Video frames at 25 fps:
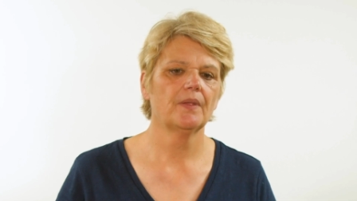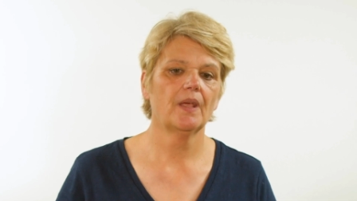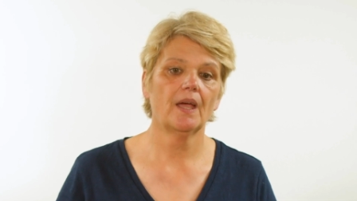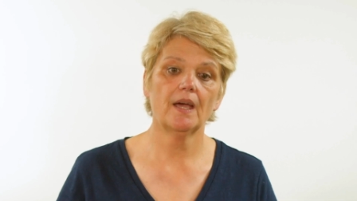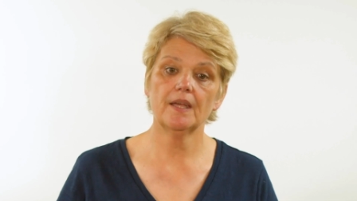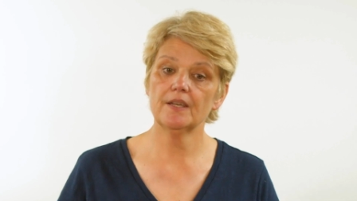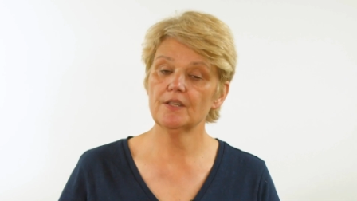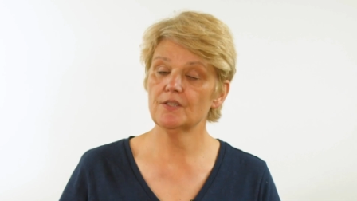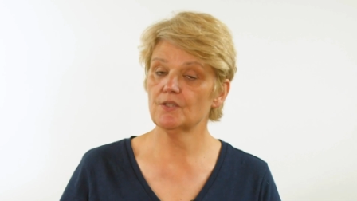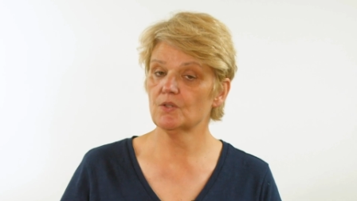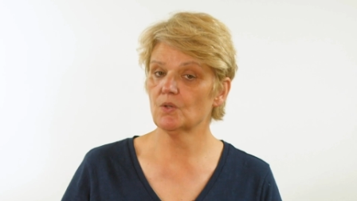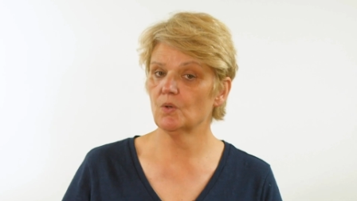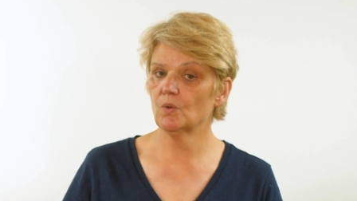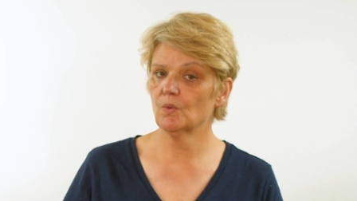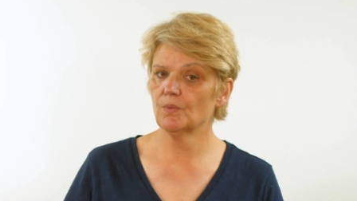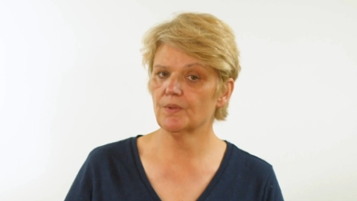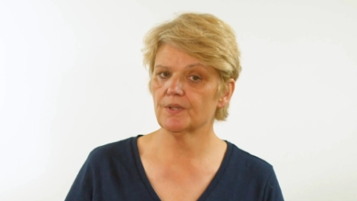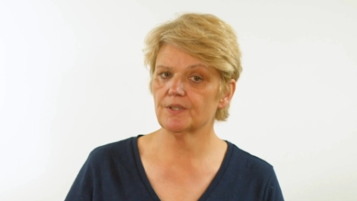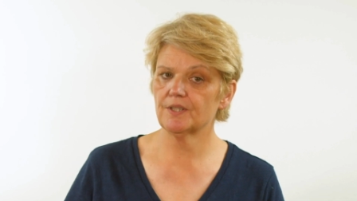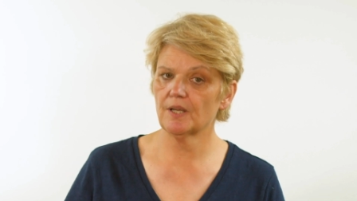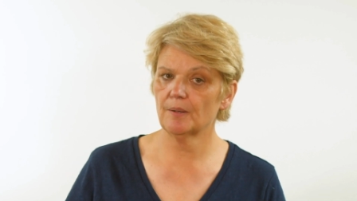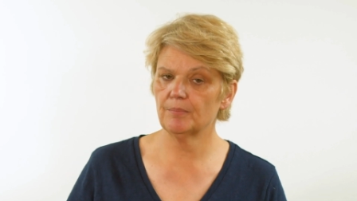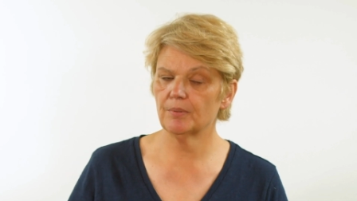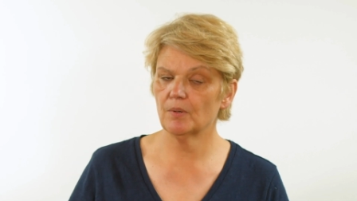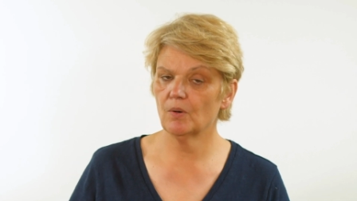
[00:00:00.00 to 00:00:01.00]
and it's called
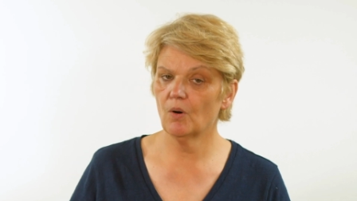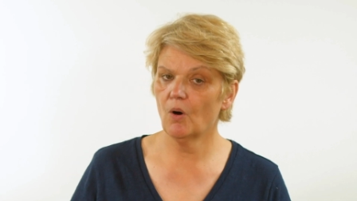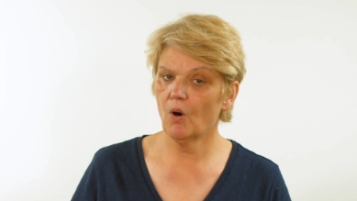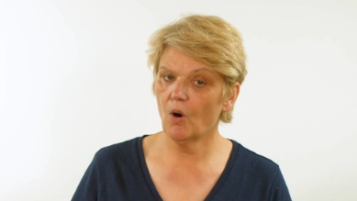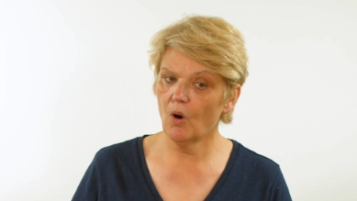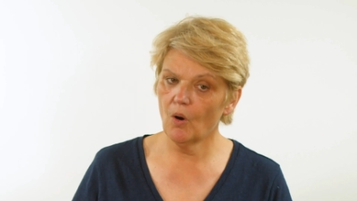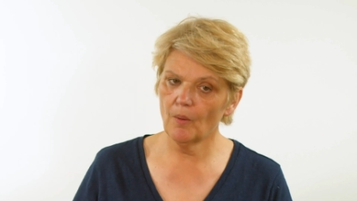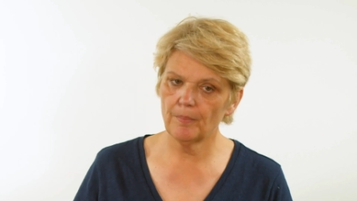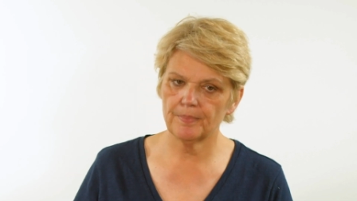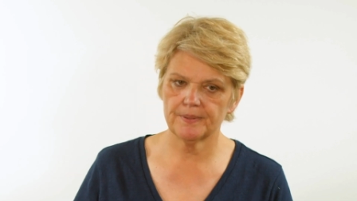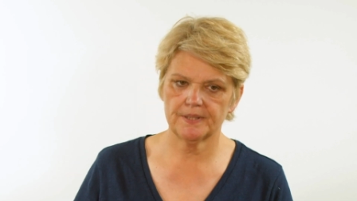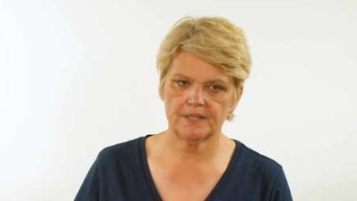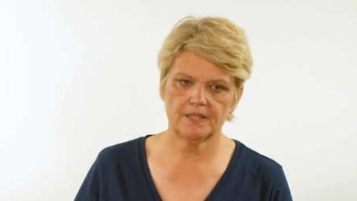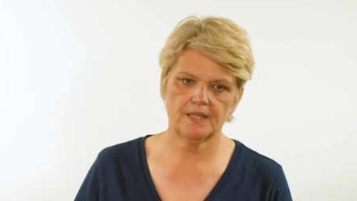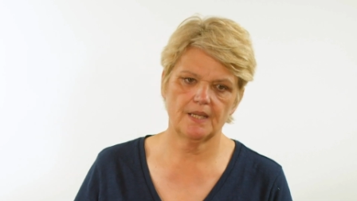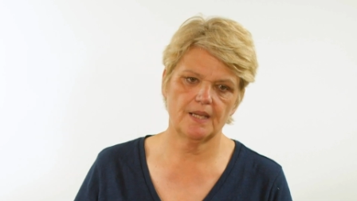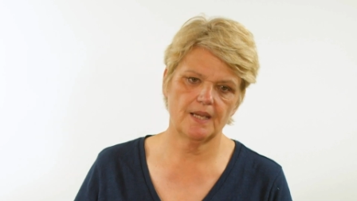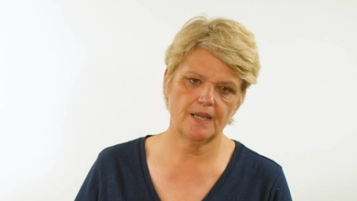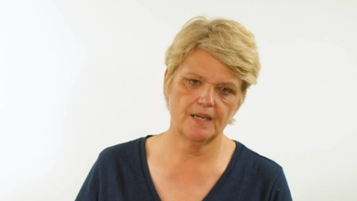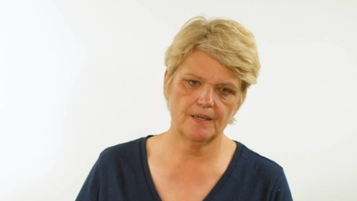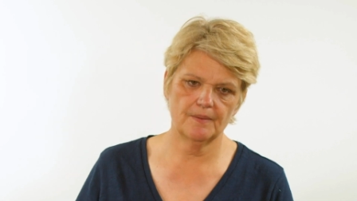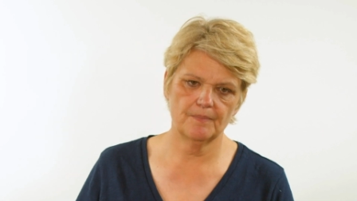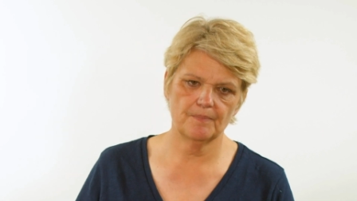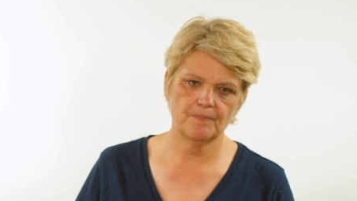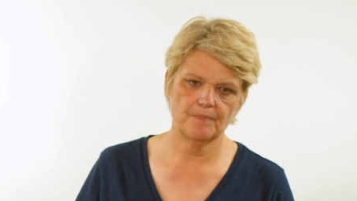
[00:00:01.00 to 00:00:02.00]
the double opt
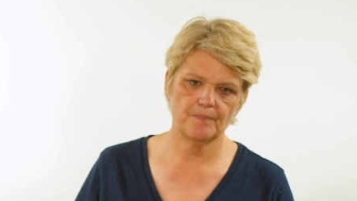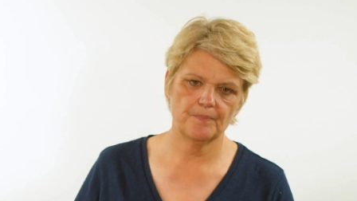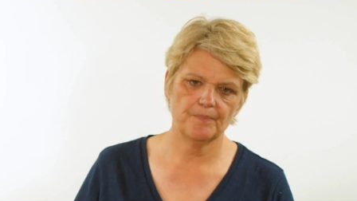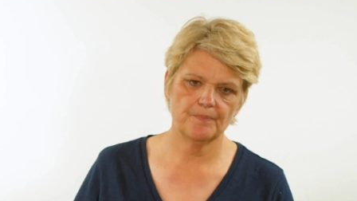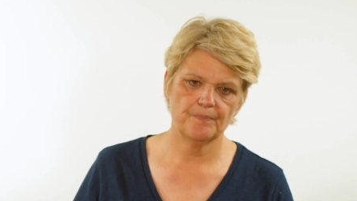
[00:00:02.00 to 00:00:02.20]
in.